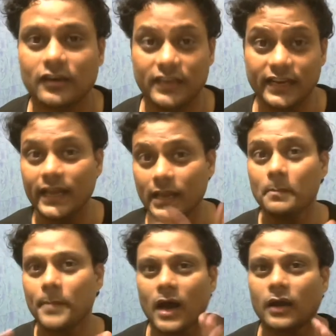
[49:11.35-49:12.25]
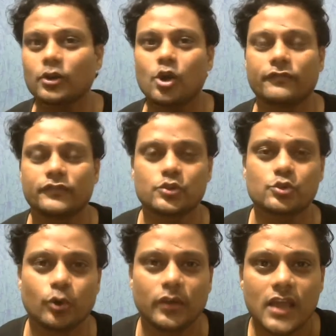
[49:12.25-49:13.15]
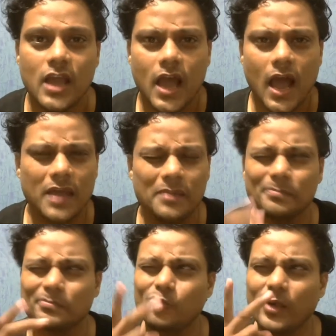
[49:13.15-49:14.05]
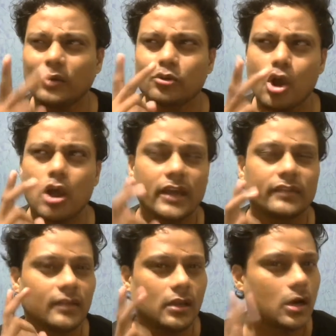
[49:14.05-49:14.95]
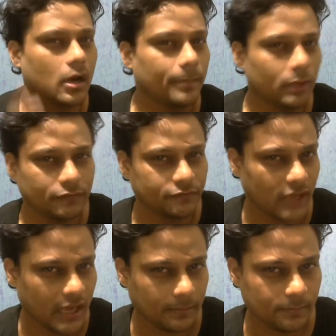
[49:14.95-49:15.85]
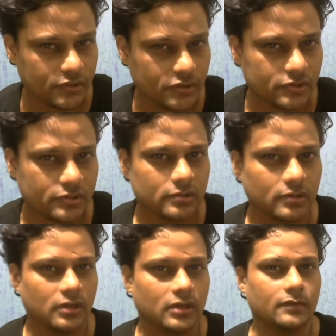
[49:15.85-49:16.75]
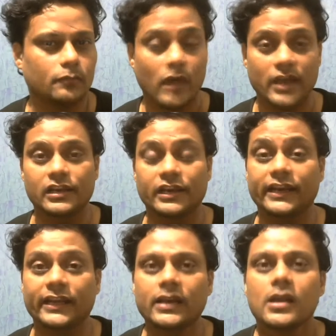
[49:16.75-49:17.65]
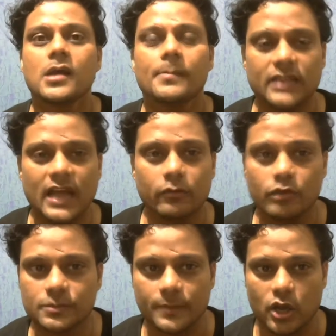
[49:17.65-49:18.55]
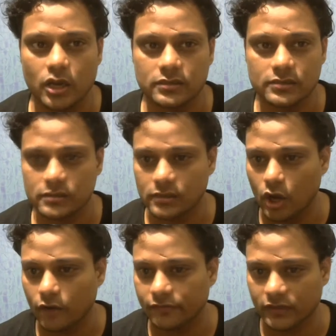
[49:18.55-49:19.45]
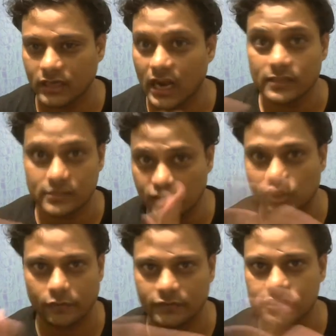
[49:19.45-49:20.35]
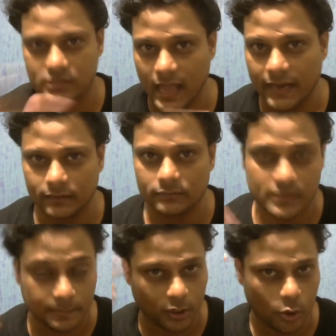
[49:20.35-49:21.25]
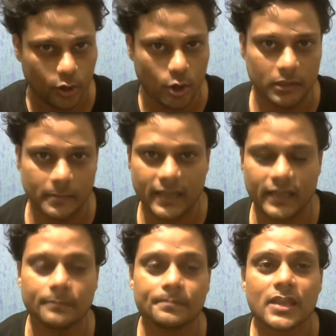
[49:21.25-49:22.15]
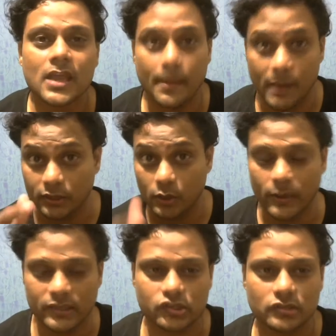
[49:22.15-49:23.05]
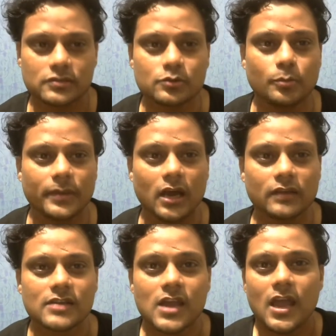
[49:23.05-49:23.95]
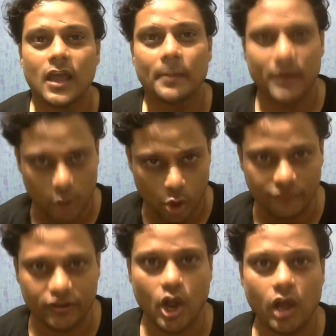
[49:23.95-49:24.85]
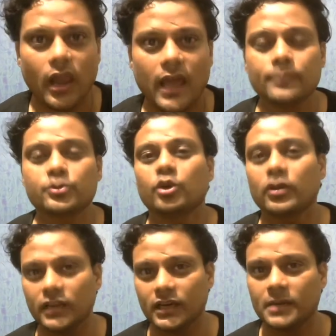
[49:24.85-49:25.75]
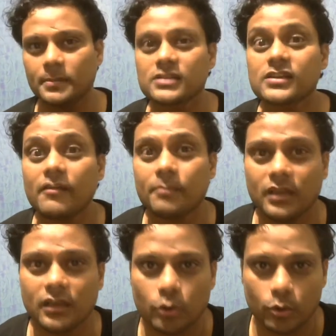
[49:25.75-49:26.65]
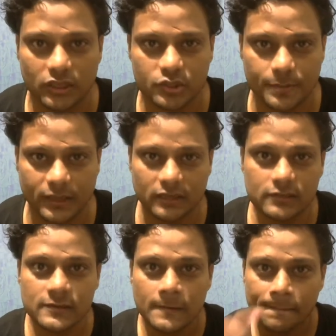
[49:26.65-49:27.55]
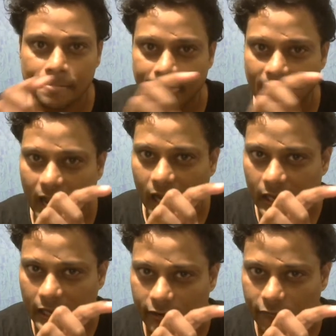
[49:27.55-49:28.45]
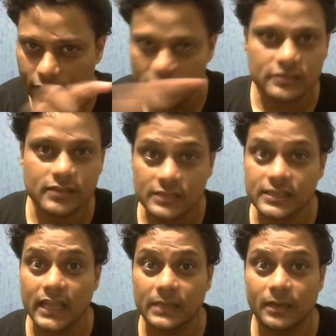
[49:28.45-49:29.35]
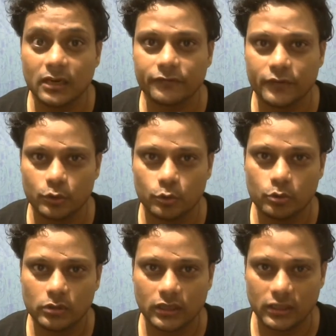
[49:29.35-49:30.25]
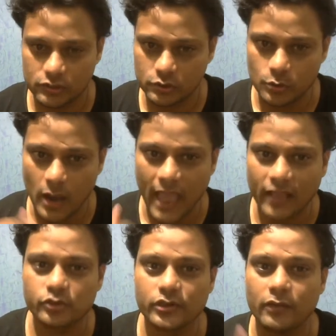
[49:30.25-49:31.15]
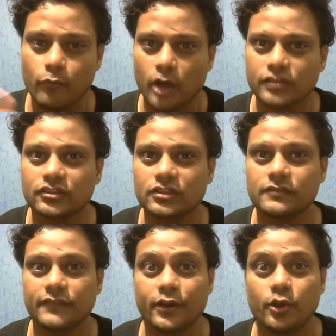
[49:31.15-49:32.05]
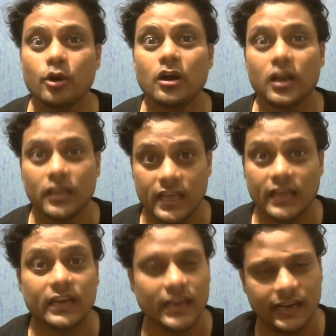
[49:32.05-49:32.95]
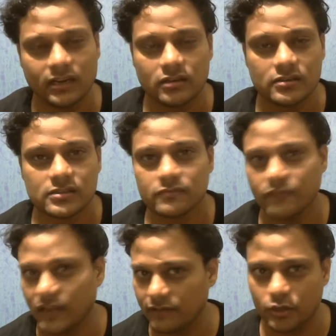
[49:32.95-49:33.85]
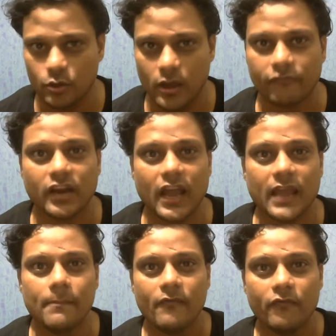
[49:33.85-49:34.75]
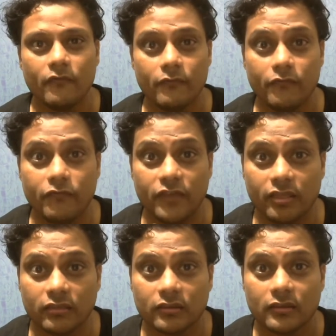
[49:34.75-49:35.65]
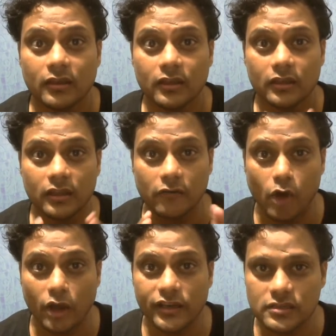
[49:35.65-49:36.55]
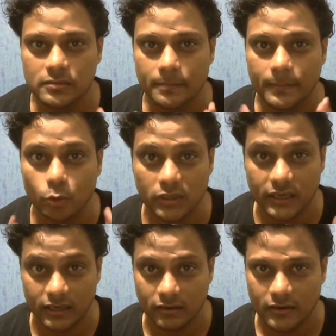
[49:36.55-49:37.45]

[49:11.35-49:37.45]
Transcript: reading part of the story. I went wrong I think a couple of times while reading it, but that was because of the transition of the slide, something going on in my head about the questions to be asked. But overall, I'm sure that it must have been a good experience. First assignment for you is to actually watch this video again later whenever you have time with the voice muted,